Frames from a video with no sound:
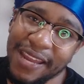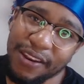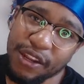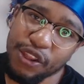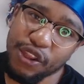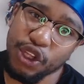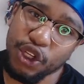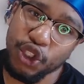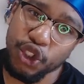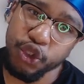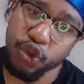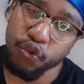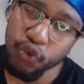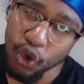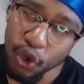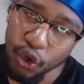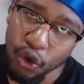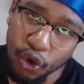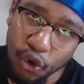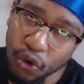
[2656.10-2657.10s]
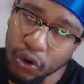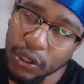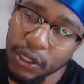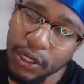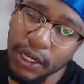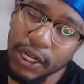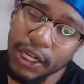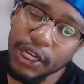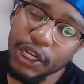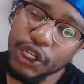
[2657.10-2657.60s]
the true
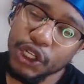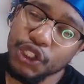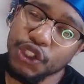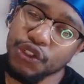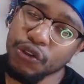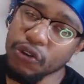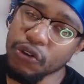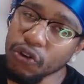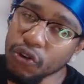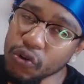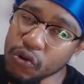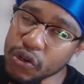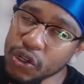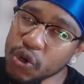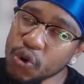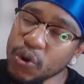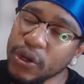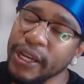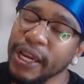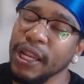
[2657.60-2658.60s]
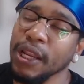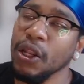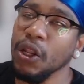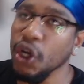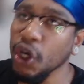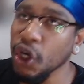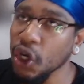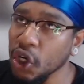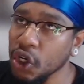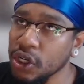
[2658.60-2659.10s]
dude who can
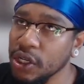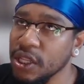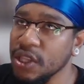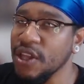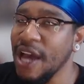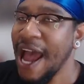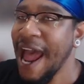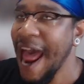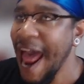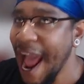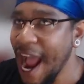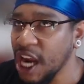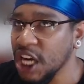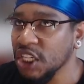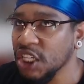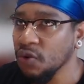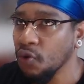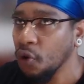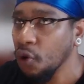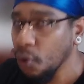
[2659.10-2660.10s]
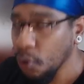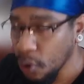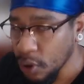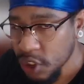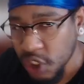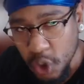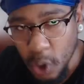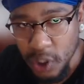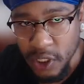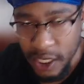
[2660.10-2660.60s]
learn the actual
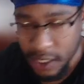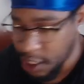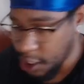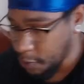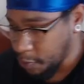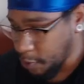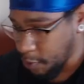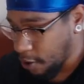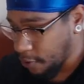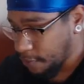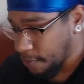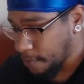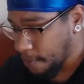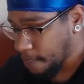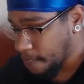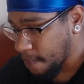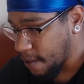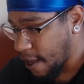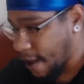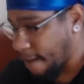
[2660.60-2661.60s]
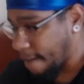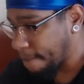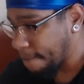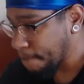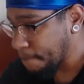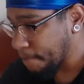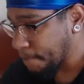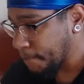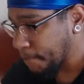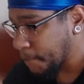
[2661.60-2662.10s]
sword technique, bro. Yeah,
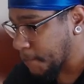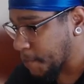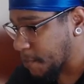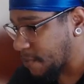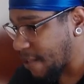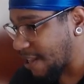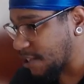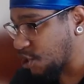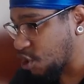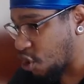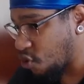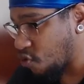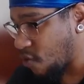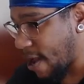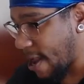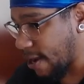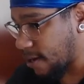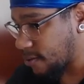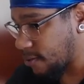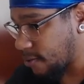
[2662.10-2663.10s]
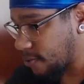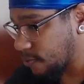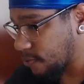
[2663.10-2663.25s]
that's correct.